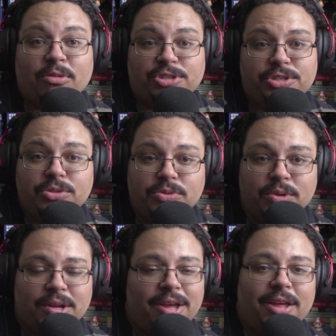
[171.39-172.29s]
you
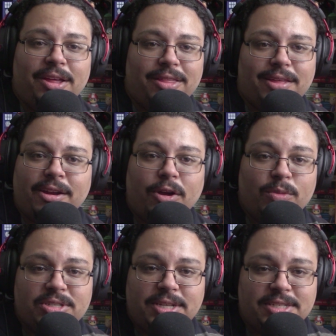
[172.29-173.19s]
that it
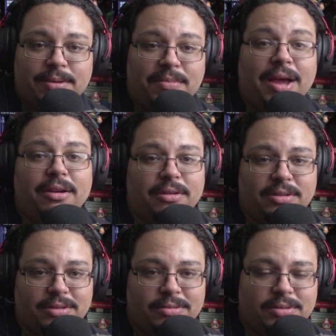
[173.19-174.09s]
almost doesn't matter.
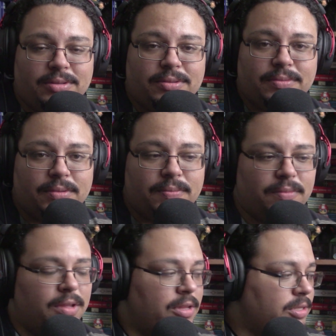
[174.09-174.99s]

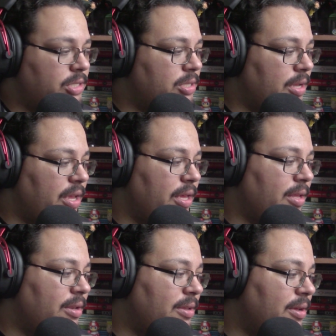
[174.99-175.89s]
So,
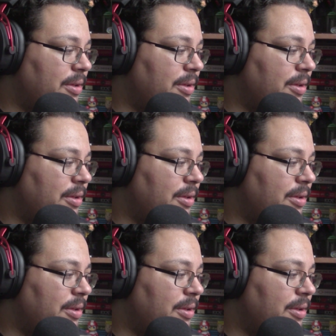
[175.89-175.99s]
and